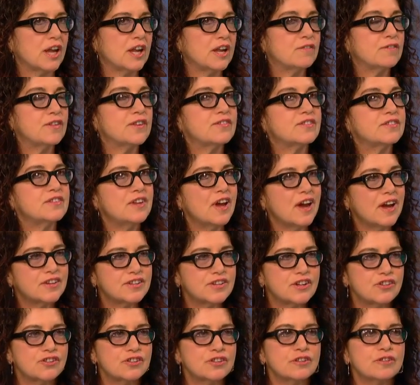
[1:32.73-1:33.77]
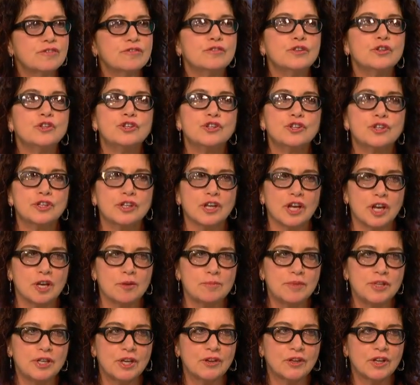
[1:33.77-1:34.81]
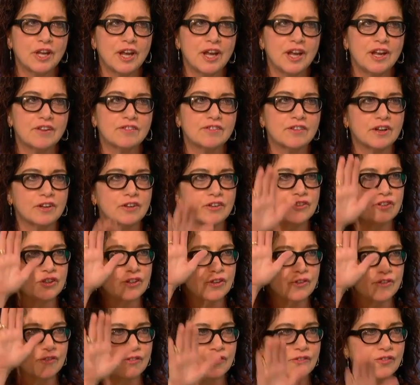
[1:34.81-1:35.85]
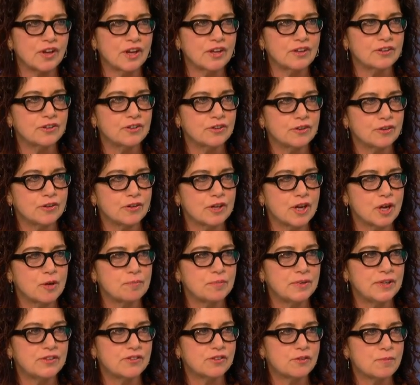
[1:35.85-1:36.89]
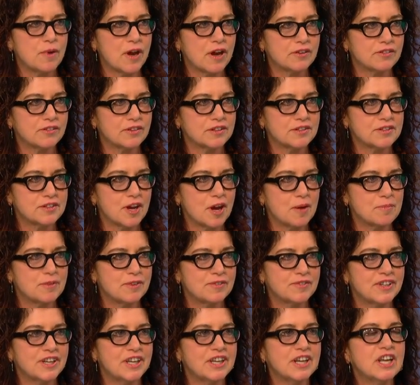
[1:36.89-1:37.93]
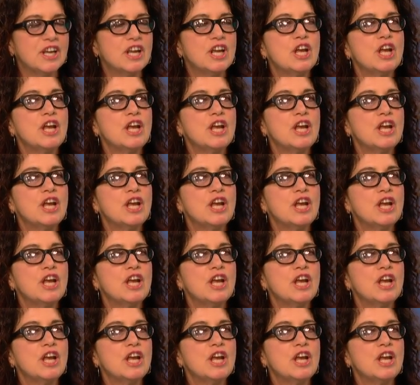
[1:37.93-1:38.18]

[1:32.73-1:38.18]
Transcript: If it's not touching the food, you're going to be okay as long as you don't set your uh, pizza box on top of right. it.